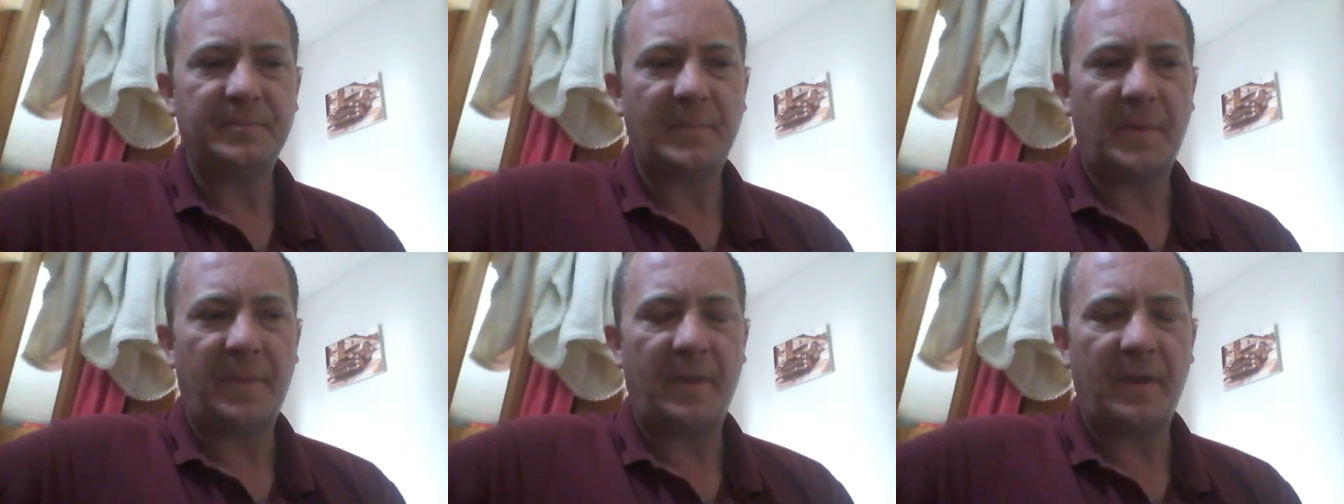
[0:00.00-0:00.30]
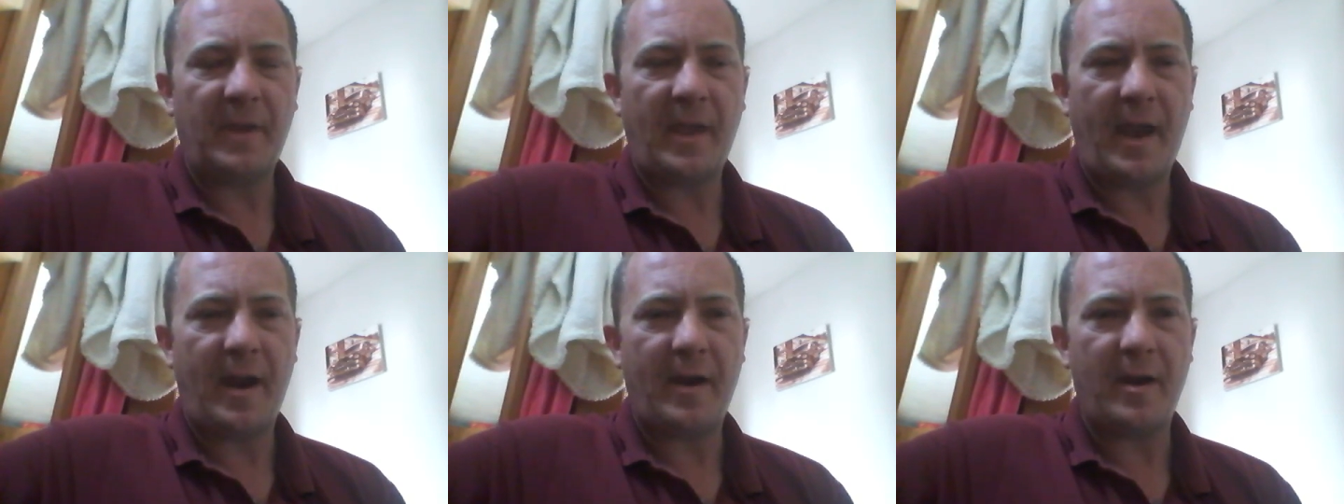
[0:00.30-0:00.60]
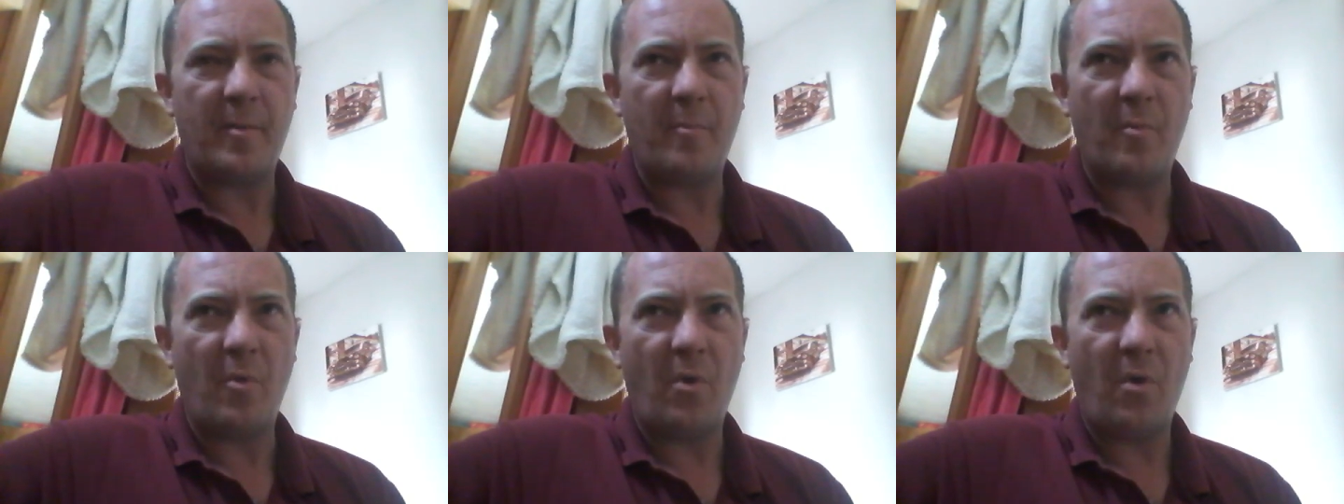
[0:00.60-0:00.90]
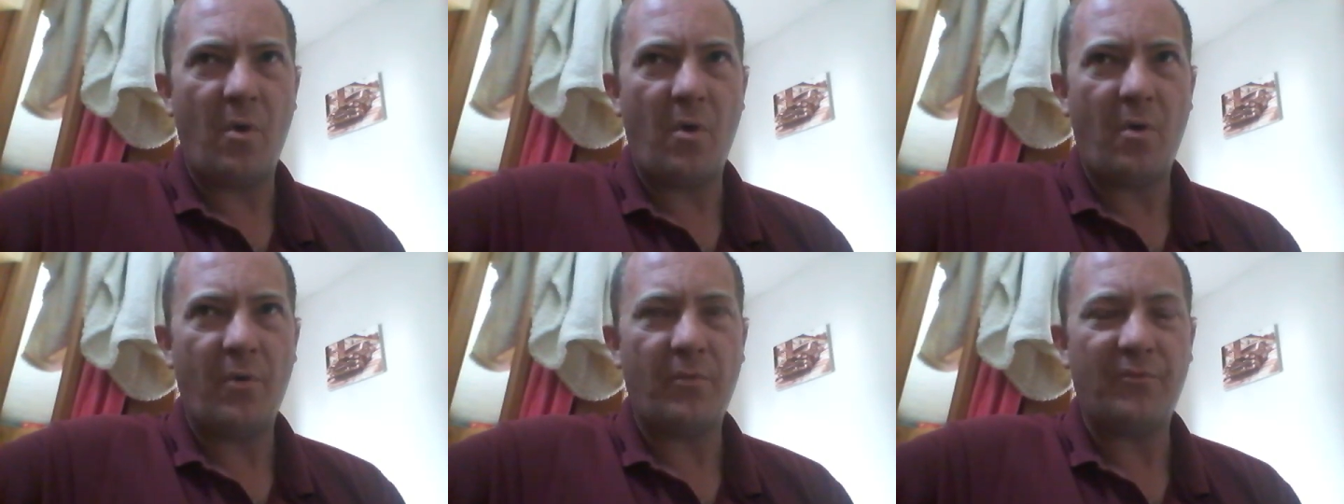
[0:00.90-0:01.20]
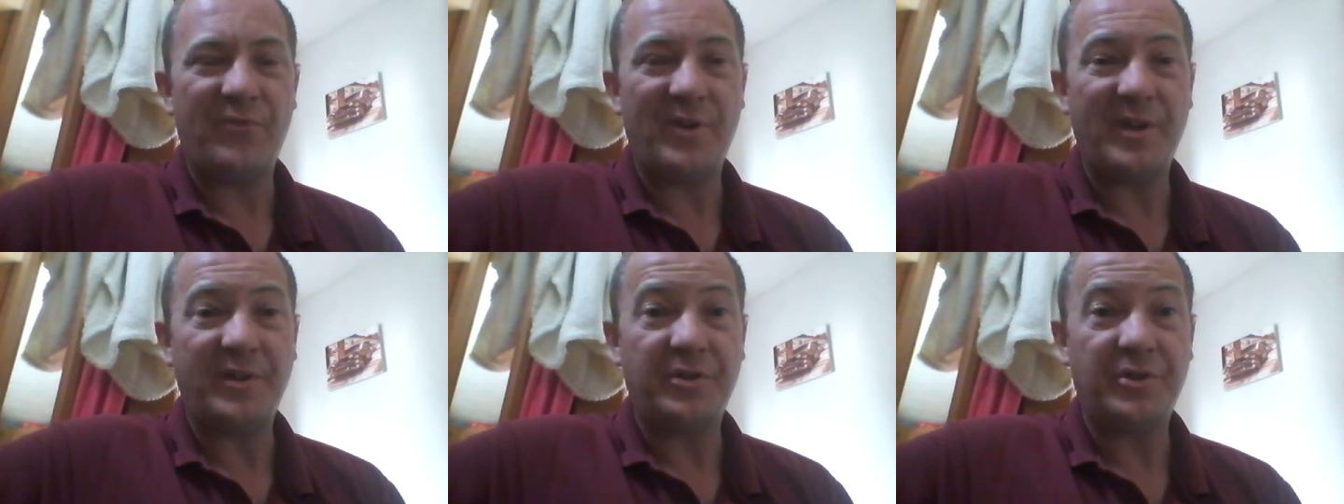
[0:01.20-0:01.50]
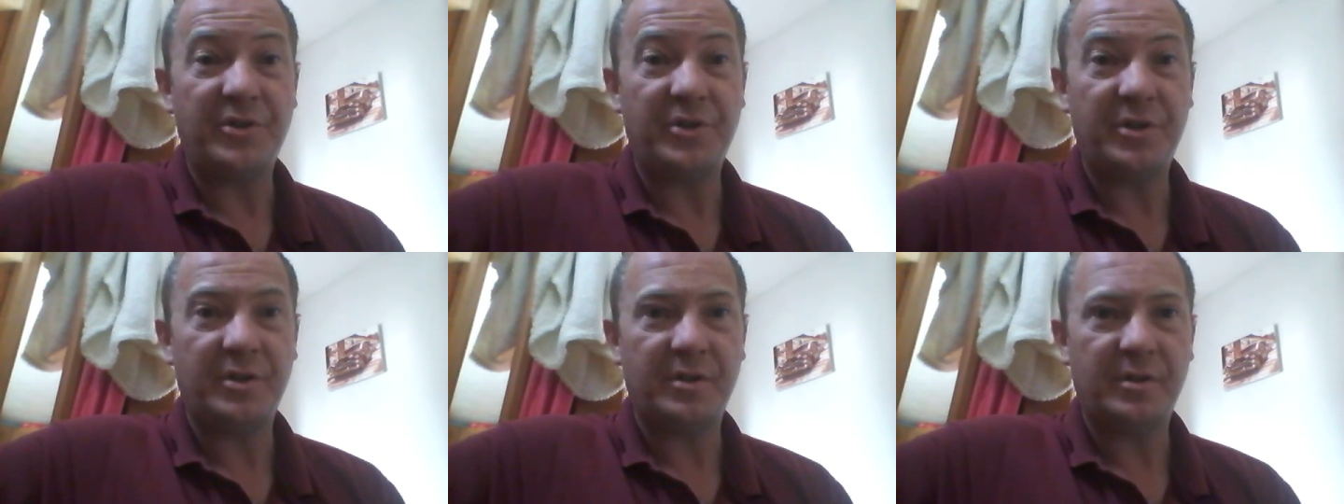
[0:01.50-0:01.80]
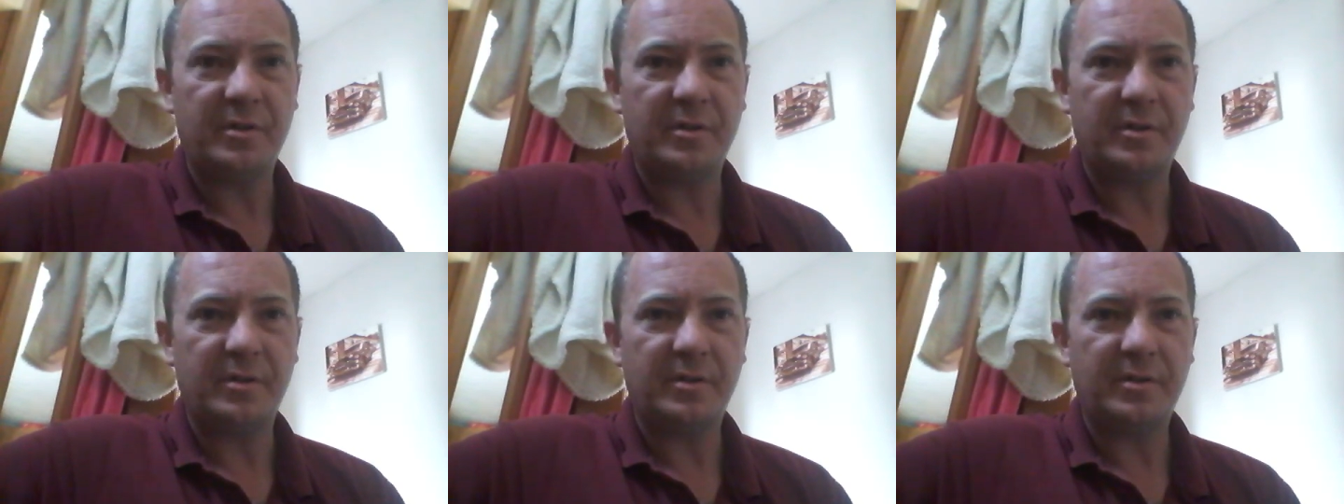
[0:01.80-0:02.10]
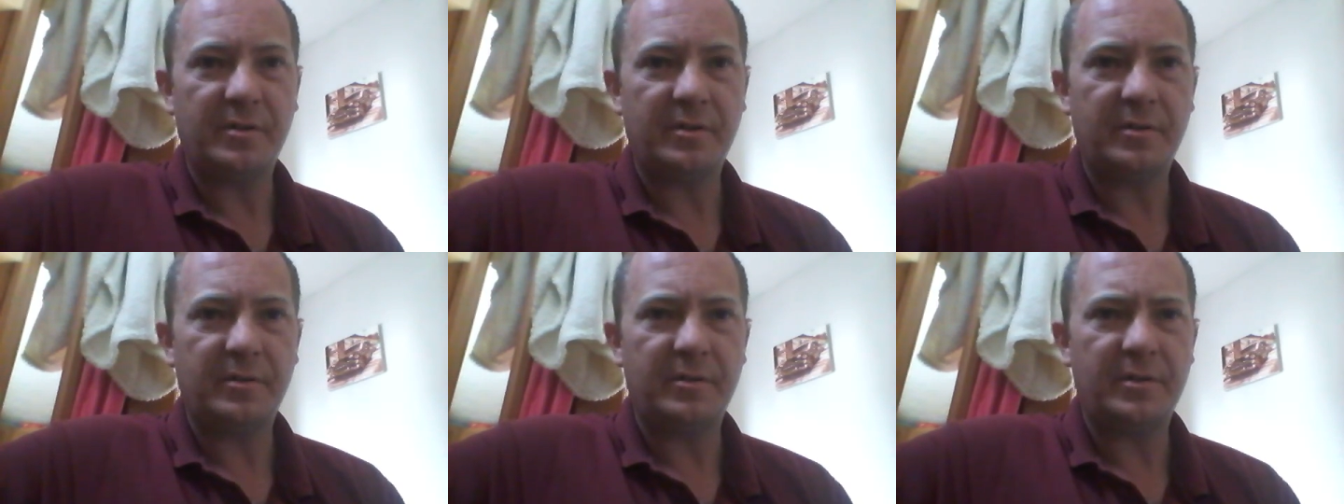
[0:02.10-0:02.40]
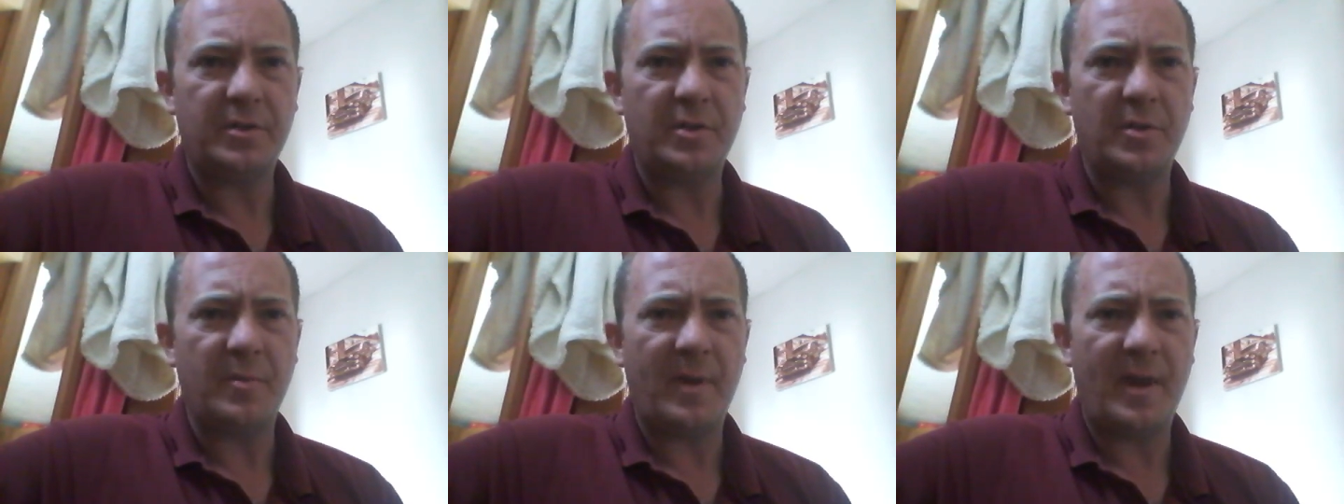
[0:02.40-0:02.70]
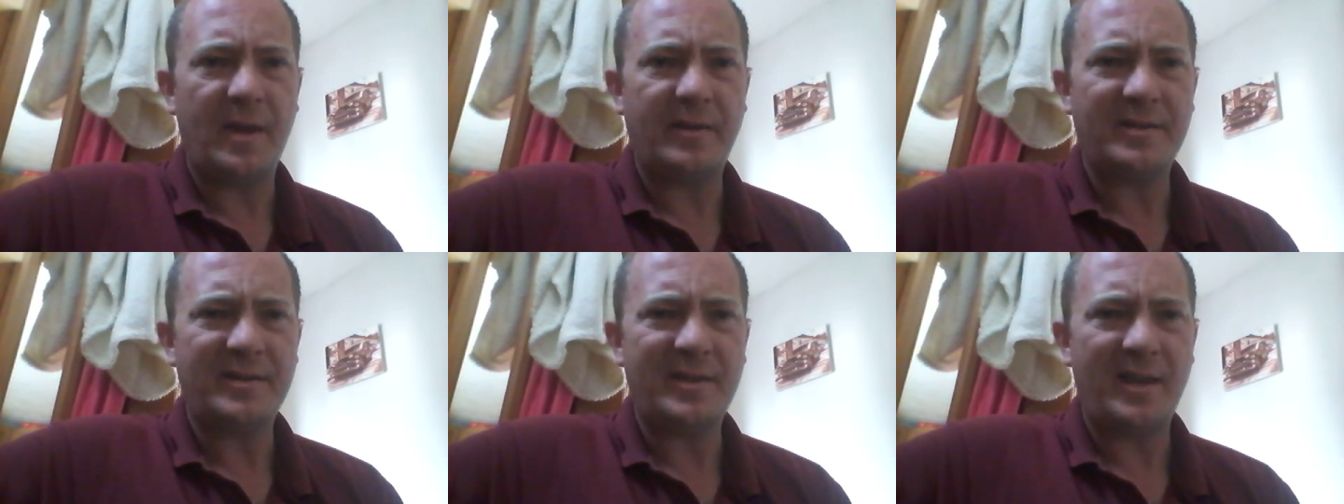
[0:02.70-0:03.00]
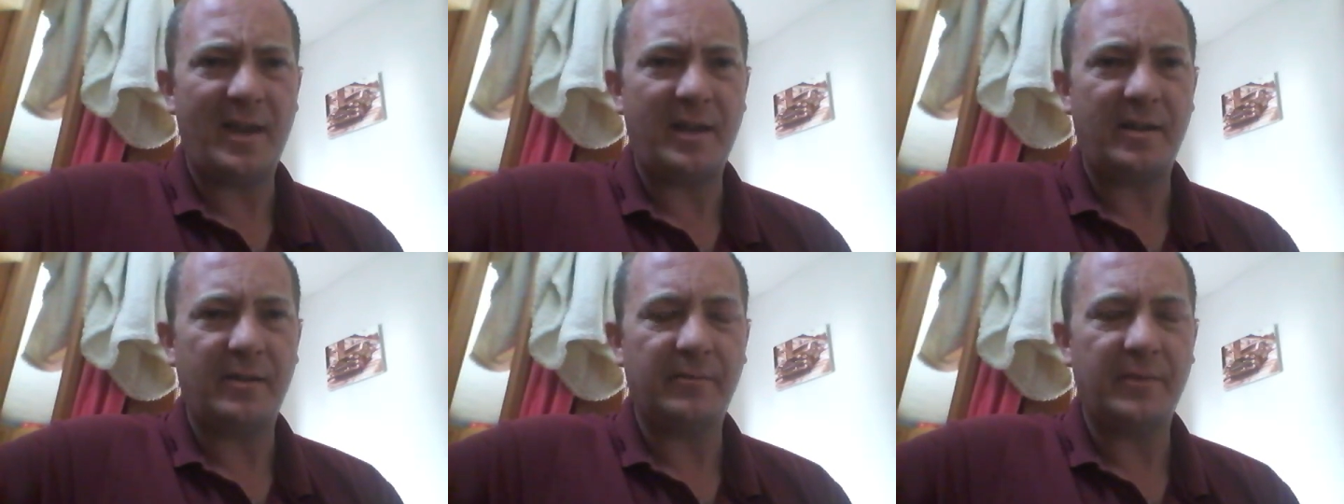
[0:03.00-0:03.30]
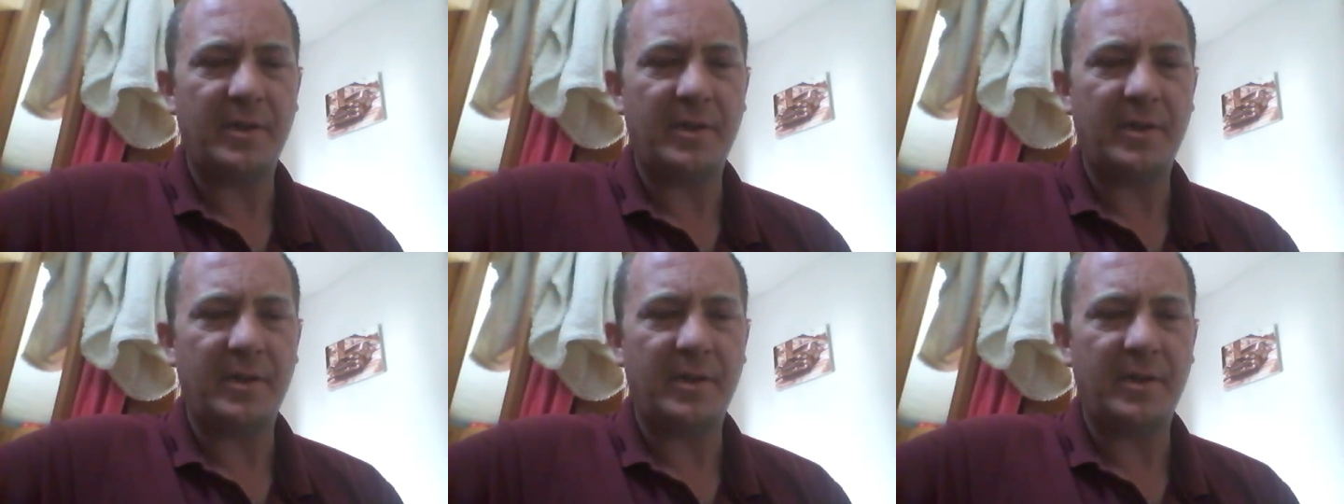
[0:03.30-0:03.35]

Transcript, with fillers: on the Carrymore Ridge two-man tent,